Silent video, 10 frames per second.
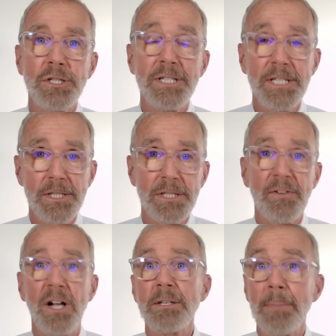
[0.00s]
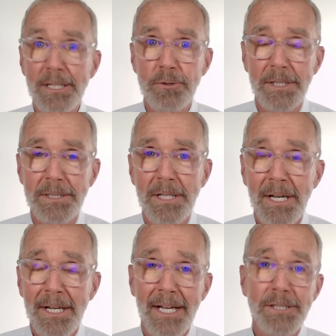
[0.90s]
She teaches volumetrics,
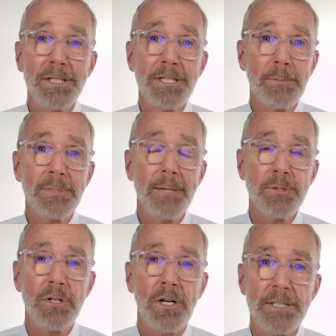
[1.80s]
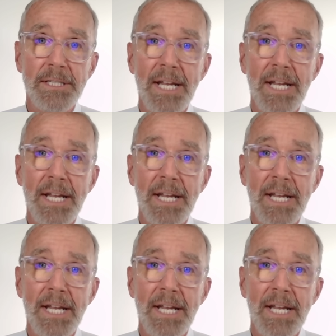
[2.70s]
as she sometimes calls it.